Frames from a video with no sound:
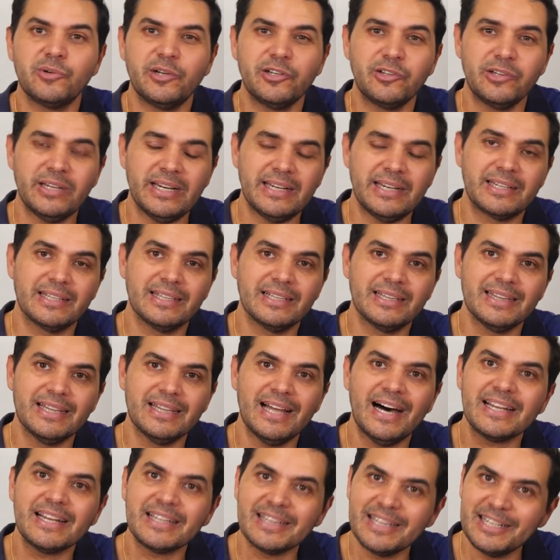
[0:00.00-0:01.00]
and you need a
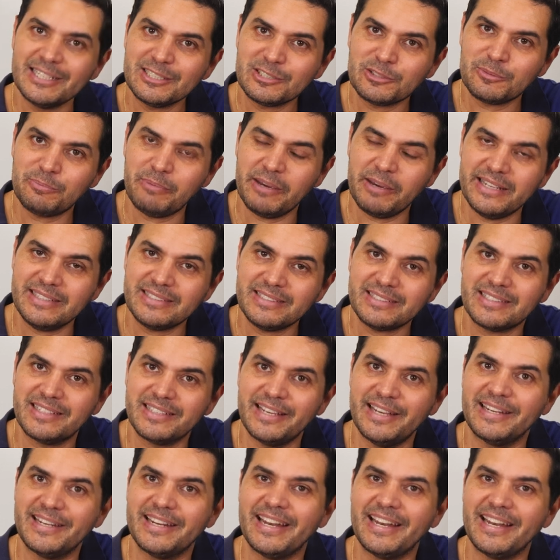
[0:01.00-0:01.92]
lot less space than